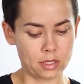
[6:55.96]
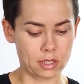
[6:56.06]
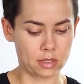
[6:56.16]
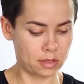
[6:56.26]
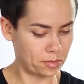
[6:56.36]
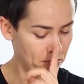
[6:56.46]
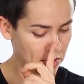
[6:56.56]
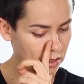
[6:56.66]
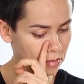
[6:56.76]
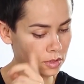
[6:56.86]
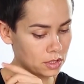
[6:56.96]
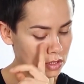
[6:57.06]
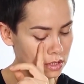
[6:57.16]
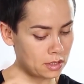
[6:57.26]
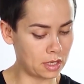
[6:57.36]
and you regulate
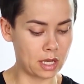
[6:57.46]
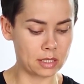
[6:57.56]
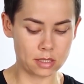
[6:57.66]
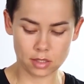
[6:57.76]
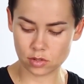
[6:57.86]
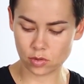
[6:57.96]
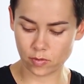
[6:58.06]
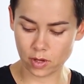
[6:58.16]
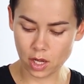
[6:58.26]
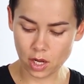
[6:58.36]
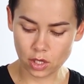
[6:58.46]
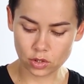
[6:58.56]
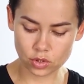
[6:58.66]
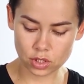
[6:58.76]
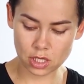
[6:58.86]
brightness. There's a lot of
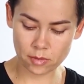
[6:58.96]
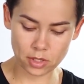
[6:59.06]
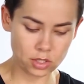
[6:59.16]
chestnut.